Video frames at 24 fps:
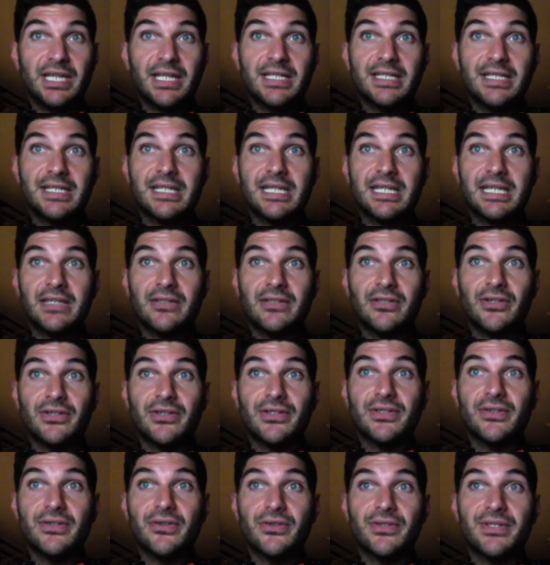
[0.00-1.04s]
and seeing
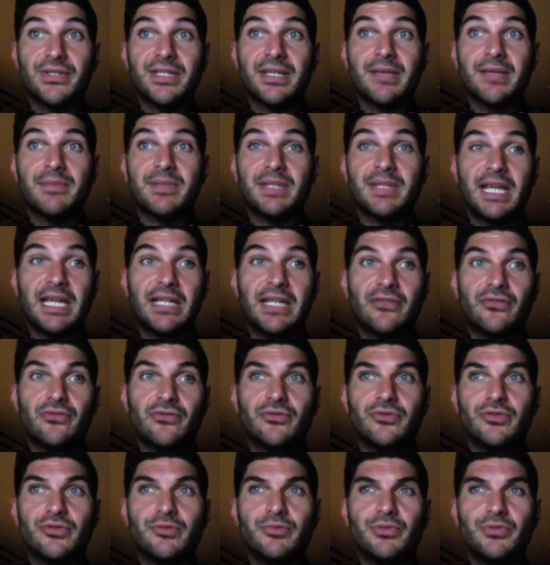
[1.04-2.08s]
those concepts and
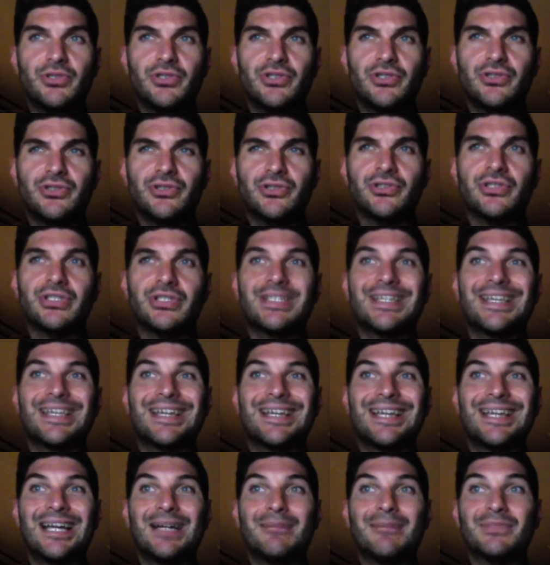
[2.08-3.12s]
contributions
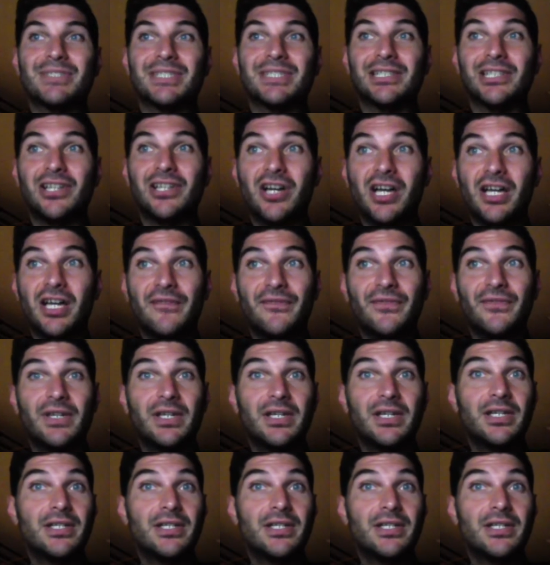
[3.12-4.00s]
come to life,